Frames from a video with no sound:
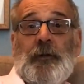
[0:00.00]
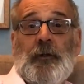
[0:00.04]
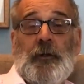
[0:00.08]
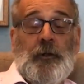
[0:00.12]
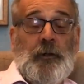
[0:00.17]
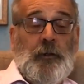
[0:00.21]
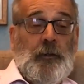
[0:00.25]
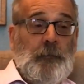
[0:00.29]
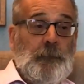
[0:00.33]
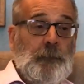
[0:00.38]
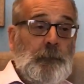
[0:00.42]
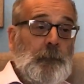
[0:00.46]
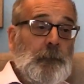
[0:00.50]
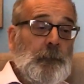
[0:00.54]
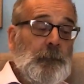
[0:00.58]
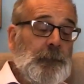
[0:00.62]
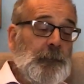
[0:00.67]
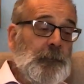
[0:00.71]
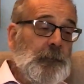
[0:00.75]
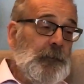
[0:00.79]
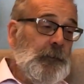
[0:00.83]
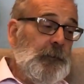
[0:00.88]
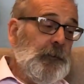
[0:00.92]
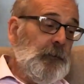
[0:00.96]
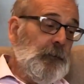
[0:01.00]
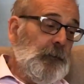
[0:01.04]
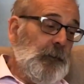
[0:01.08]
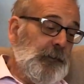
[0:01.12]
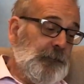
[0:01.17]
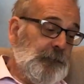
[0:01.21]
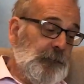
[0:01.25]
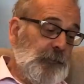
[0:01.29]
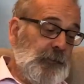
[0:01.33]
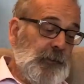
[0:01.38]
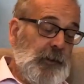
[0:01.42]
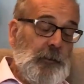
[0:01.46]
Um, the
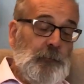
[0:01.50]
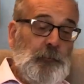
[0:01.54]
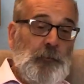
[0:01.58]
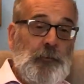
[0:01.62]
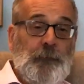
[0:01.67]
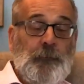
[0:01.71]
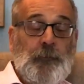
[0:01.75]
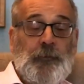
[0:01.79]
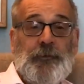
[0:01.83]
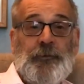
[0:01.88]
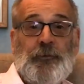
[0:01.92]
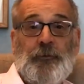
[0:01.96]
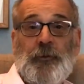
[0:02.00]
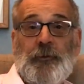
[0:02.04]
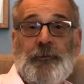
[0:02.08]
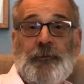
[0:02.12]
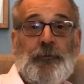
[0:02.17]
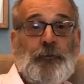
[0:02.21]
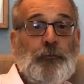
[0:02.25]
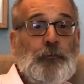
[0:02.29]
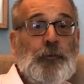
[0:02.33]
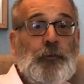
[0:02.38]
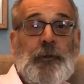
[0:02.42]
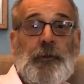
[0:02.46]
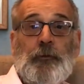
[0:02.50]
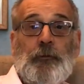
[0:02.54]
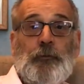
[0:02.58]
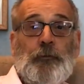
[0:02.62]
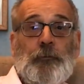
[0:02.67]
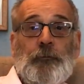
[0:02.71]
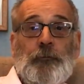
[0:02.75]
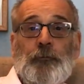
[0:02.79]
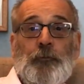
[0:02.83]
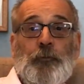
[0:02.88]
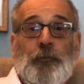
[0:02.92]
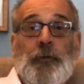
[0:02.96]
lesbian gay movements are under
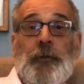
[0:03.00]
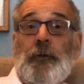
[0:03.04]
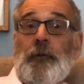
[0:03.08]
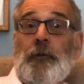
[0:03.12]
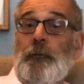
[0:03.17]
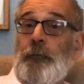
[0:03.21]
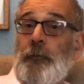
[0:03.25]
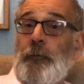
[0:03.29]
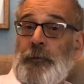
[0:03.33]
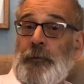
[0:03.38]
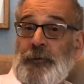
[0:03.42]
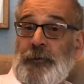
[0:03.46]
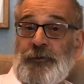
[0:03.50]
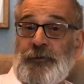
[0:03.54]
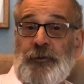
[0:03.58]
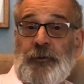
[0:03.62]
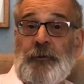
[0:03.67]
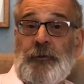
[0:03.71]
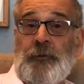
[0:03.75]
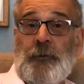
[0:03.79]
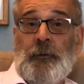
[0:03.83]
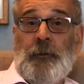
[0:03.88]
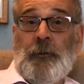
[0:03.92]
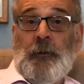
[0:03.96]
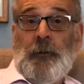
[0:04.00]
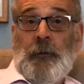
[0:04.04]
real, real pressure.